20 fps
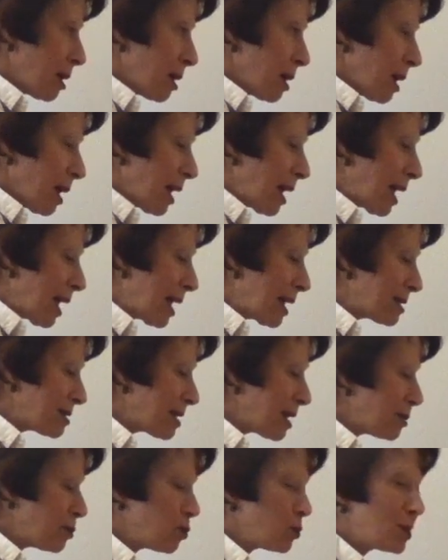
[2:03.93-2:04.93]

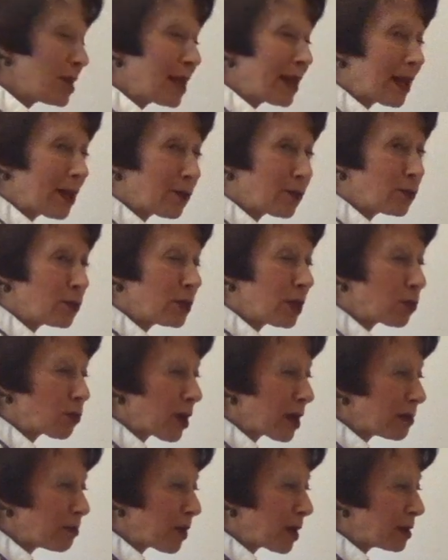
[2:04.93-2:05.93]
As I do the left to the
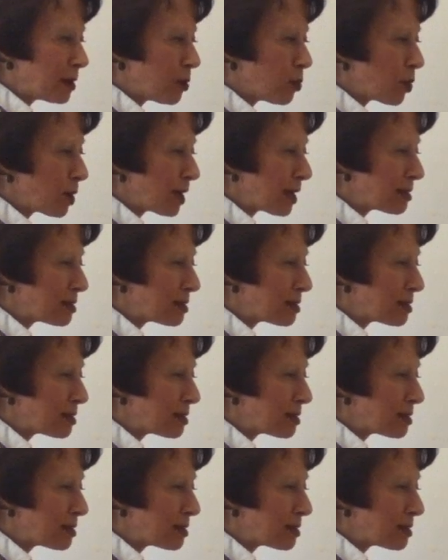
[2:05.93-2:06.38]
right, by the way,